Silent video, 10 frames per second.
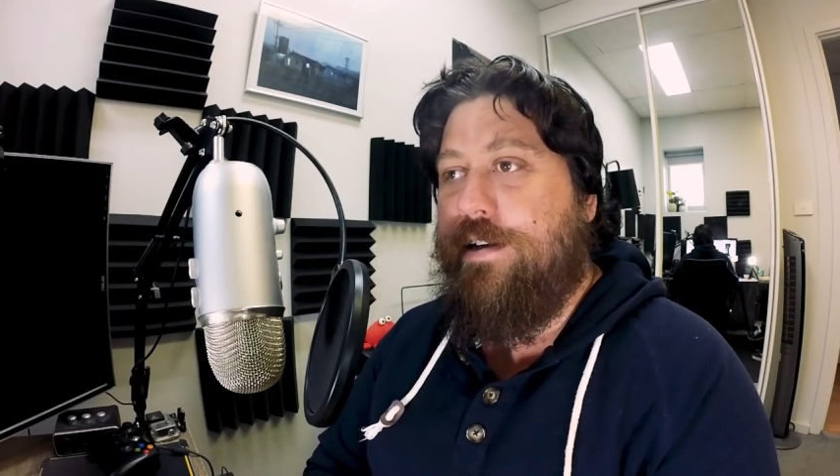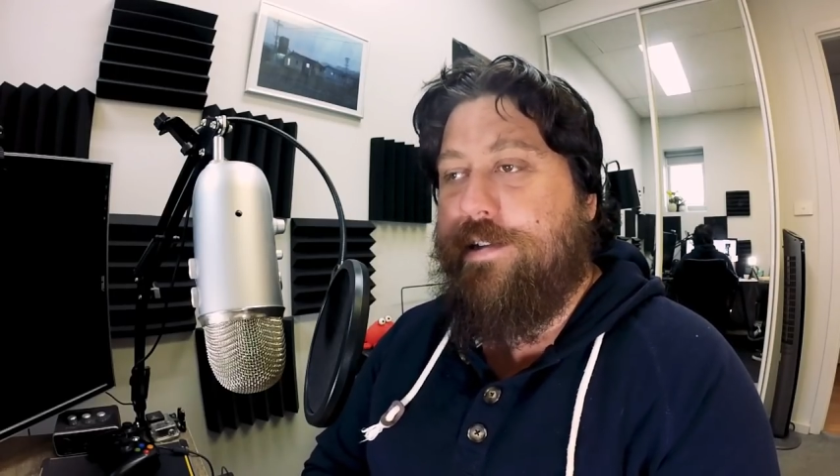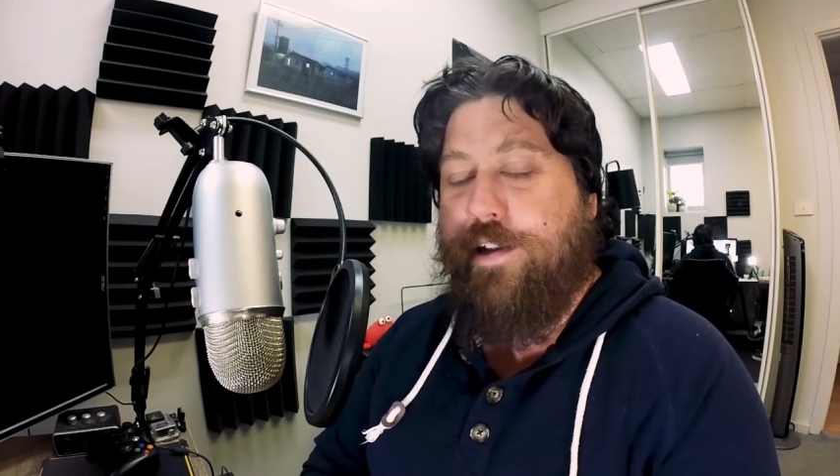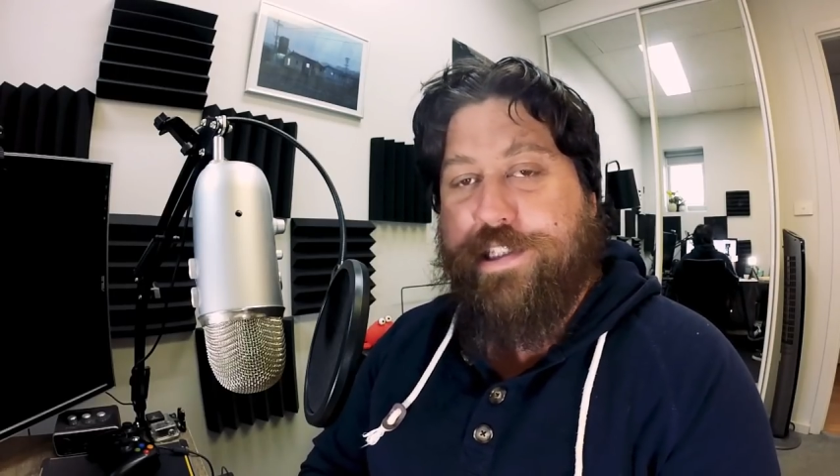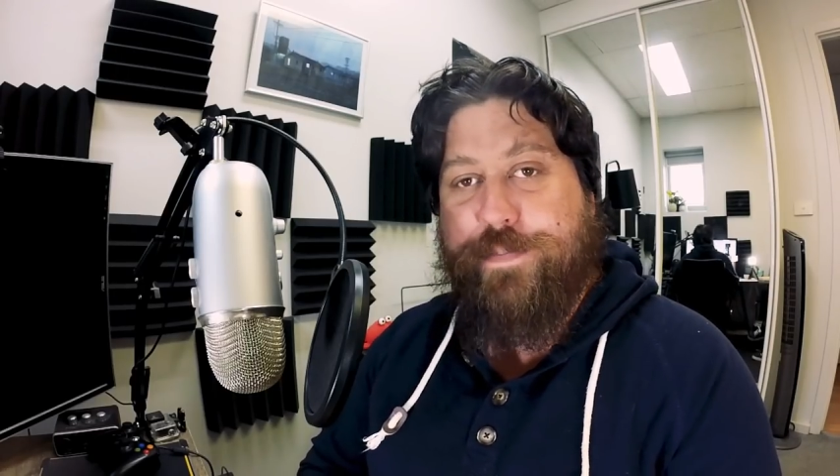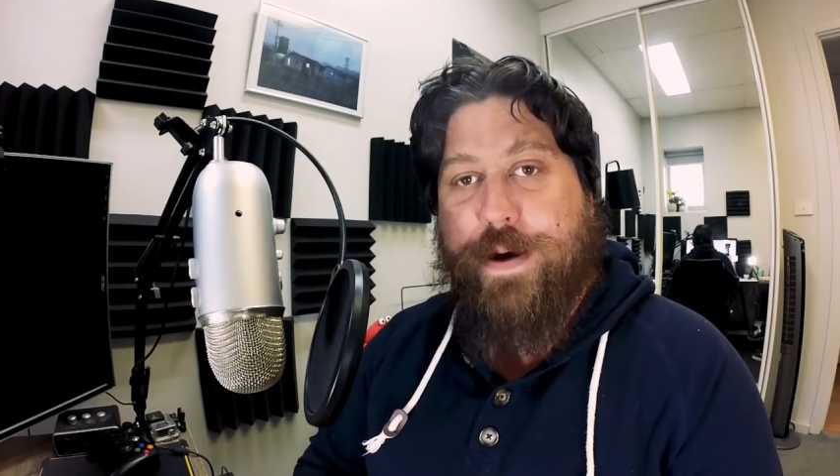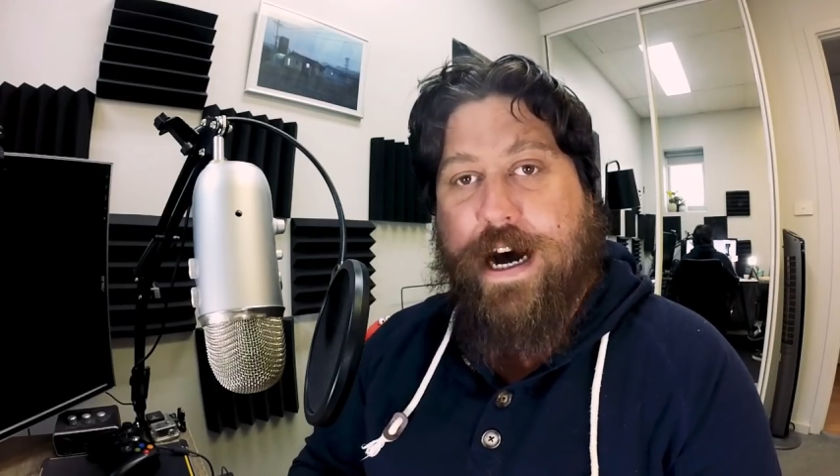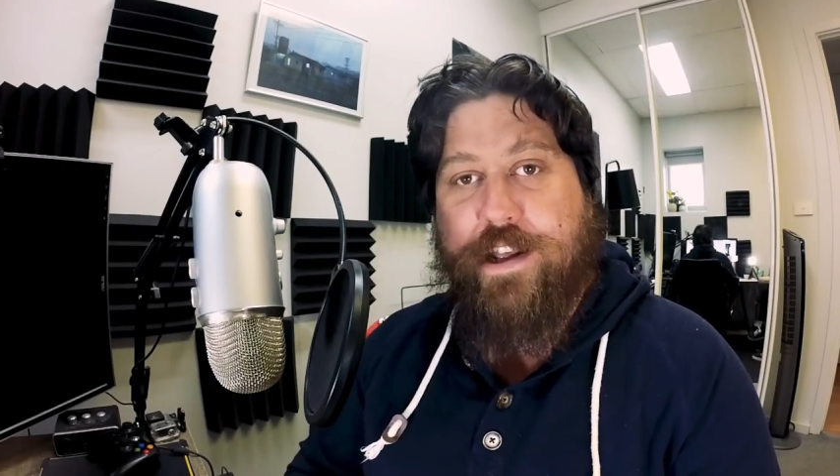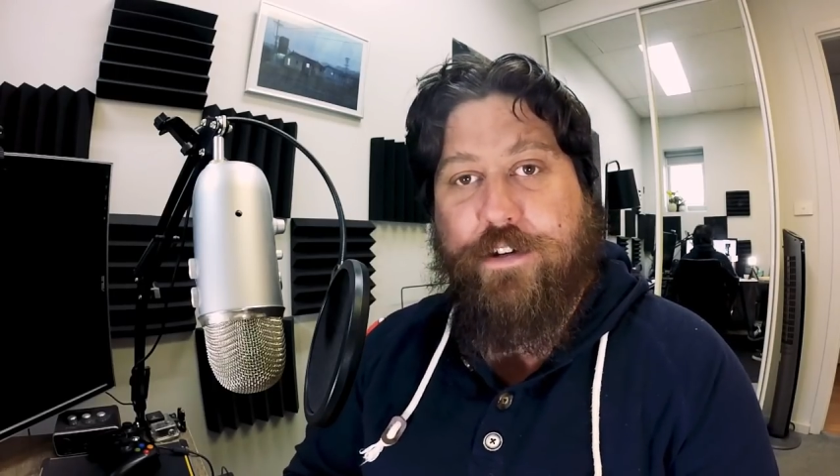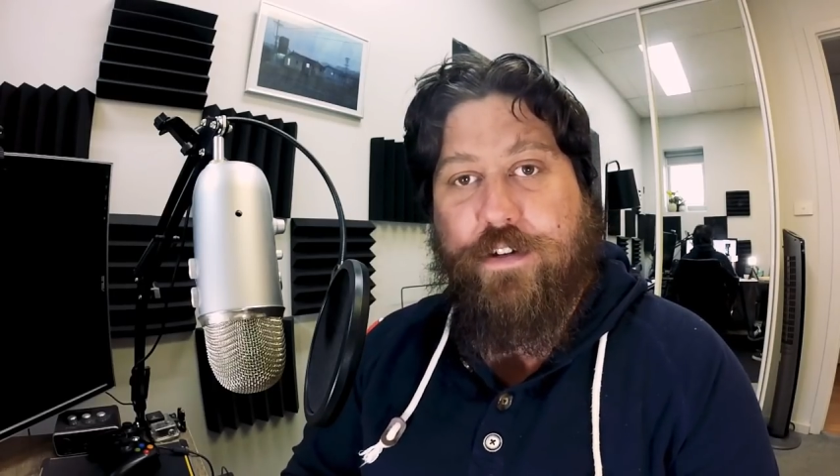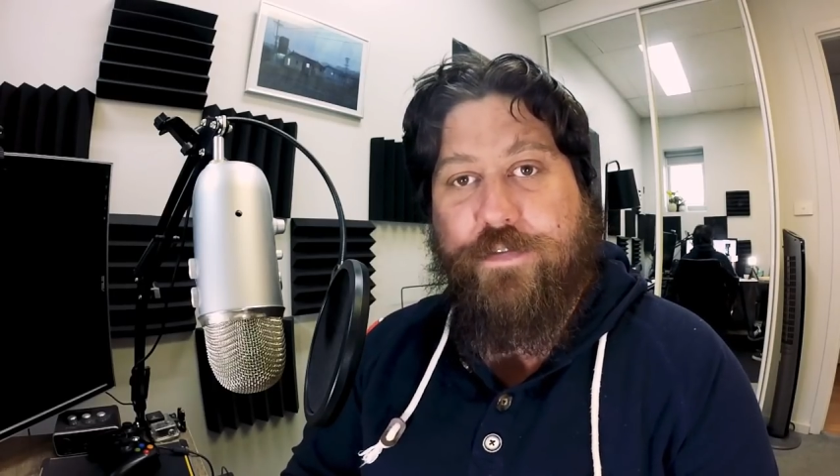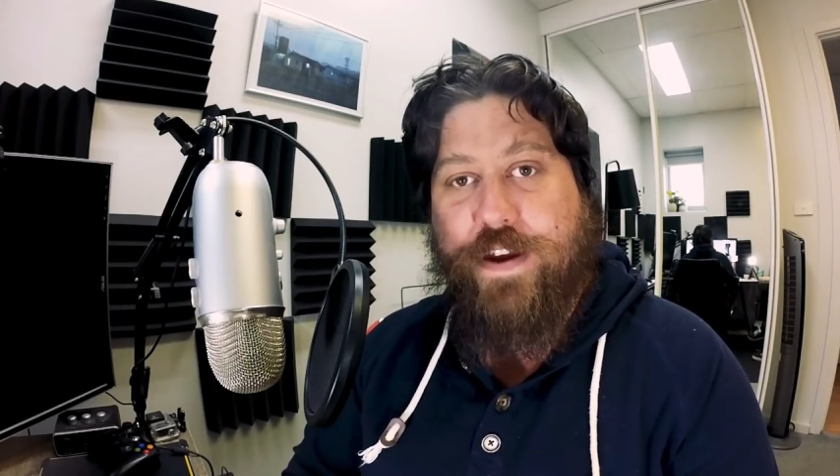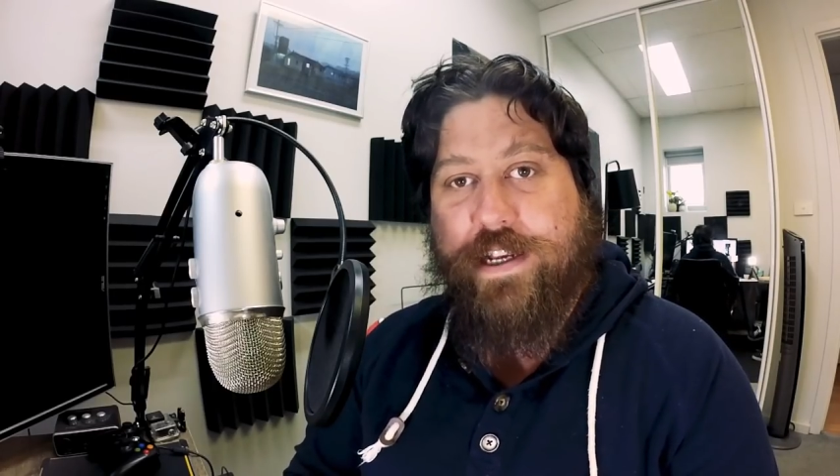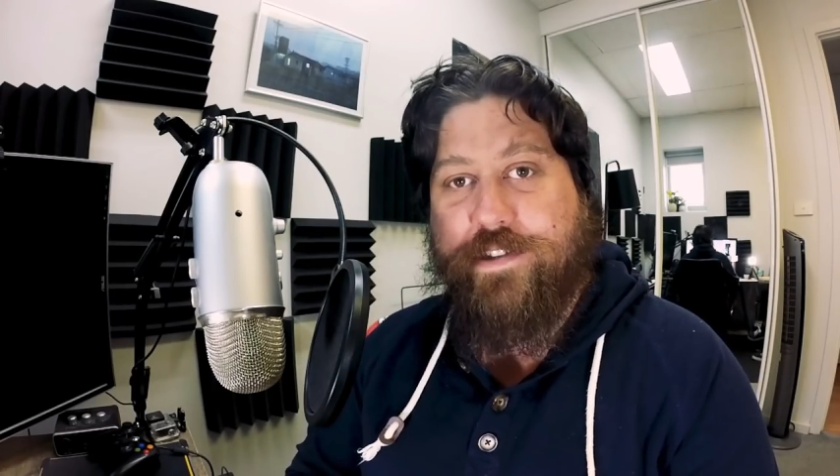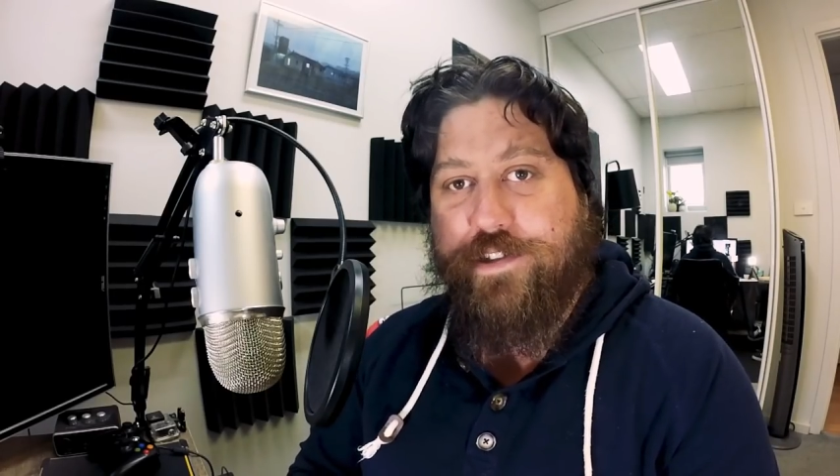So lots of particle effects,